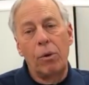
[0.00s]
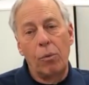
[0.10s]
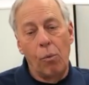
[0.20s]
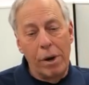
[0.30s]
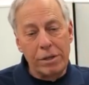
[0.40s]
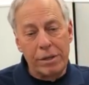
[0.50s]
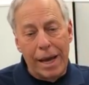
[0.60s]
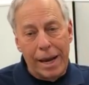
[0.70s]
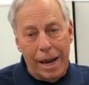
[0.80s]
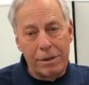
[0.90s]
once
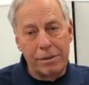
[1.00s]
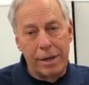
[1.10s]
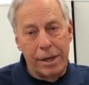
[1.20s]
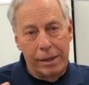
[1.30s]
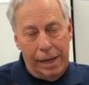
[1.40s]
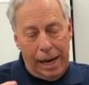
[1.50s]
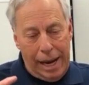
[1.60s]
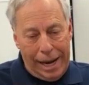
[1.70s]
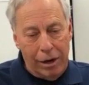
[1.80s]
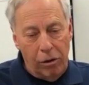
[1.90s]
that has that
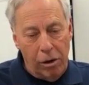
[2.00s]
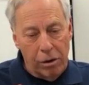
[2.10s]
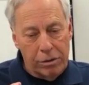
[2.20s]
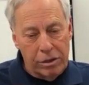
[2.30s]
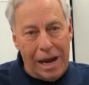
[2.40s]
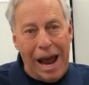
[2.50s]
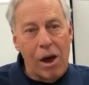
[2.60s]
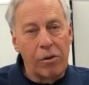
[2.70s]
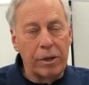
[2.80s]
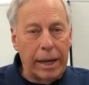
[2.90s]
analog
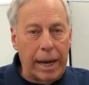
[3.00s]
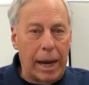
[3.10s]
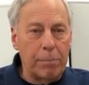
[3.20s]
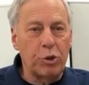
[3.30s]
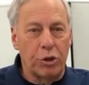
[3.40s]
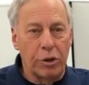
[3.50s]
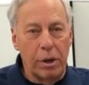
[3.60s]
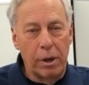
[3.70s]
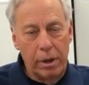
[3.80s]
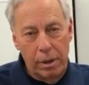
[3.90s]
sound
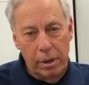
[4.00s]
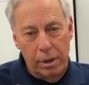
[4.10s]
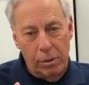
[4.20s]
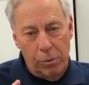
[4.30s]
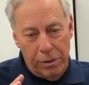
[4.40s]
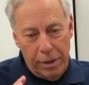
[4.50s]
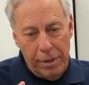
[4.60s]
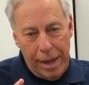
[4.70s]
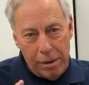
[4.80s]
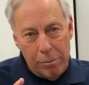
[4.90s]
captured
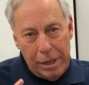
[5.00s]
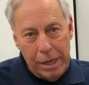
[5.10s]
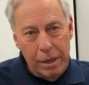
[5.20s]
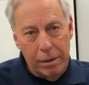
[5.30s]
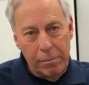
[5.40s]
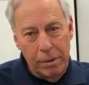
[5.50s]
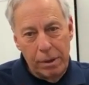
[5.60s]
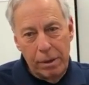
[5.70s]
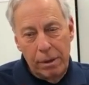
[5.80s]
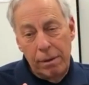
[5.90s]
within that medium,
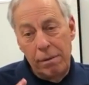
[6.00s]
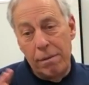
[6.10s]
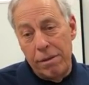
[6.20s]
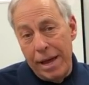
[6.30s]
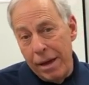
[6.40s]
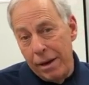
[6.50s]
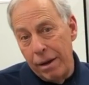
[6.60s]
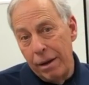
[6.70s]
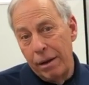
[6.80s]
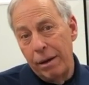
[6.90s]

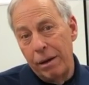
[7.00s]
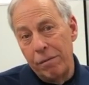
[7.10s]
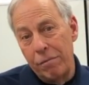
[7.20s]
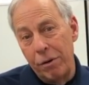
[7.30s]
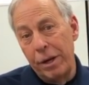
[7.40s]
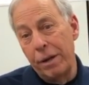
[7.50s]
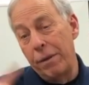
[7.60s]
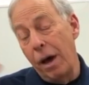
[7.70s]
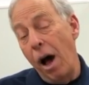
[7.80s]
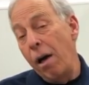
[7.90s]
then converting it
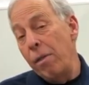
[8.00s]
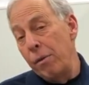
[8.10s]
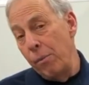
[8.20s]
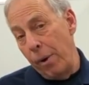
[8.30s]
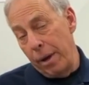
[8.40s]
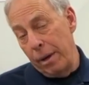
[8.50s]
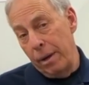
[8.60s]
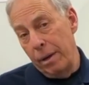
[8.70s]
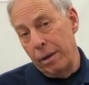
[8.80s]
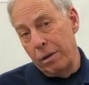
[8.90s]
the other
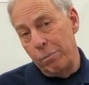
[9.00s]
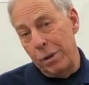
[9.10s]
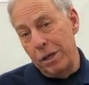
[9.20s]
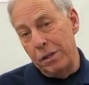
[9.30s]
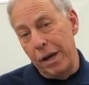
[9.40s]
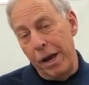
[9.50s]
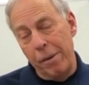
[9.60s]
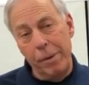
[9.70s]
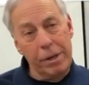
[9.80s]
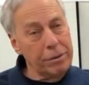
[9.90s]
way to
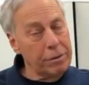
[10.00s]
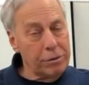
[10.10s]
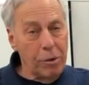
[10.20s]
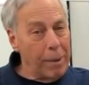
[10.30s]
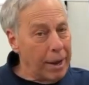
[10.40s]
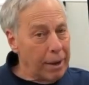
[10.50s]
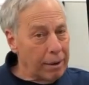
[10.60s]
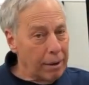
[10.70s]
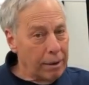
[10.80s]
PCM isn't so bad